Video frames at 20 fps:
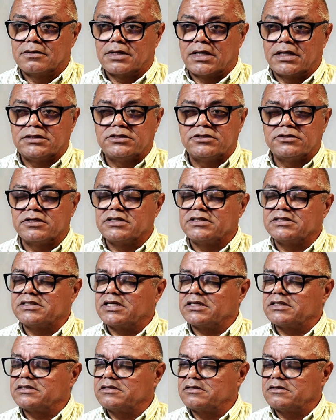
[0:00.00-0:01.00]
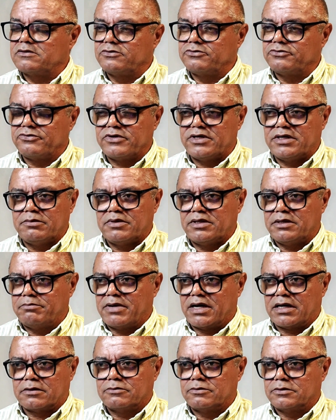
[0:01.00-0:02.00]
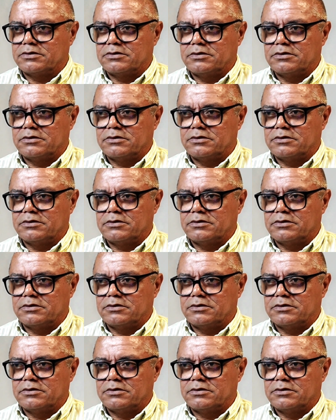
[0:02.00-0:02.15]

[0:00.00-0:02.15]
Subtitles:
Nigeria is extremely backward.